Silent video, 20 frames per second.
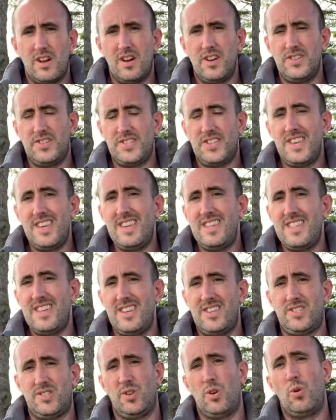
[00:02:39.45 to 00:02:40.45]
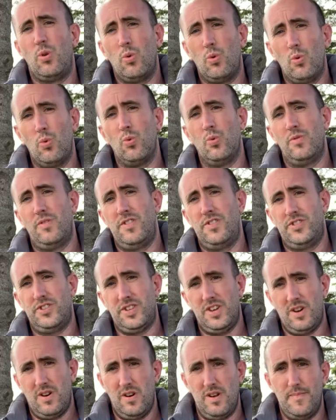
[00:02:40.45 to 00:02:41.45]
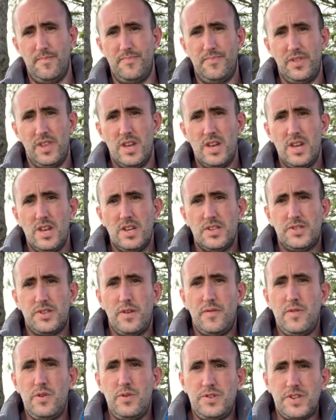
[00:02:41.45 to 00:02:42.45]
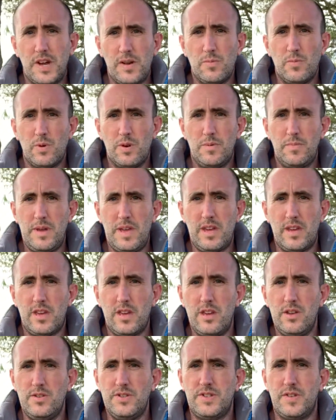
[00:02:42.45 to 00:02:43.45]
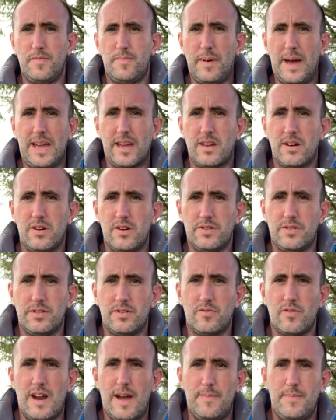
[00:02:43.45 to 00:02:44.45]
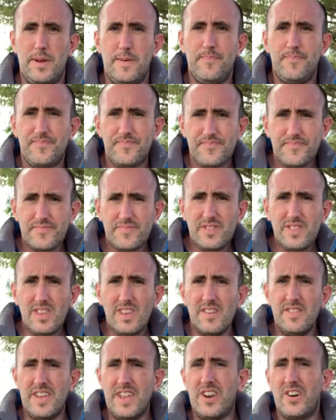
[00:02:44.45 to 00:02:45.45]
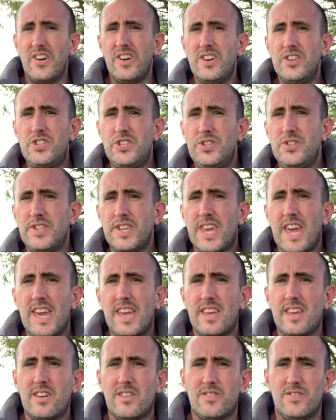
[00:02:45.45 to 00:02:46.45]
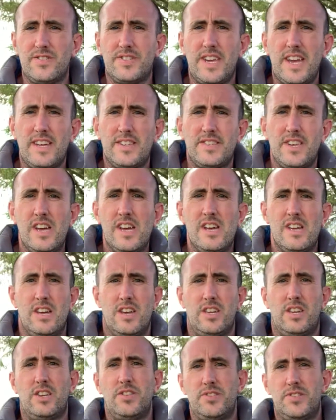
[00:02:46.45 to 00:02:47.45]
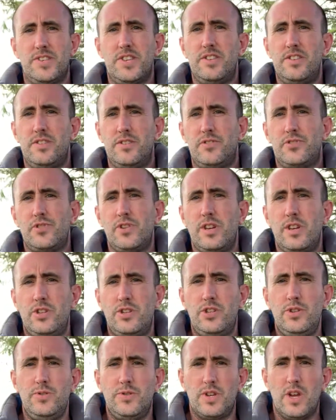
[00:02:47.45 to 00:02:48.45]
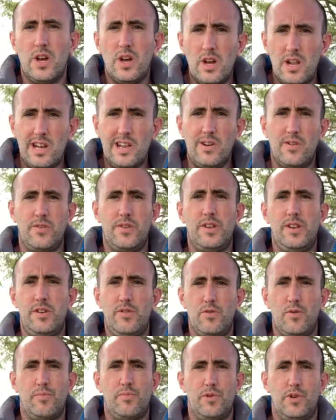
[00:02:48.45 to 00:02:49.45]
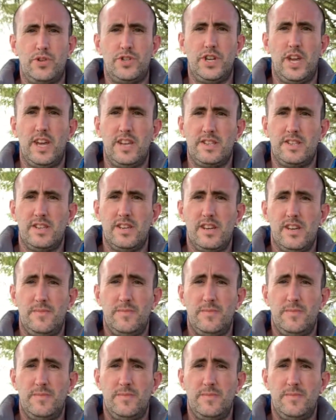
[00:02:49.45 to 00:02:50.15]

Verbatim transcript: I see this all the time. So if you don't want to be accused of back garden grabbing, then I urge you to get in contact and consider the tree issues early on in your project,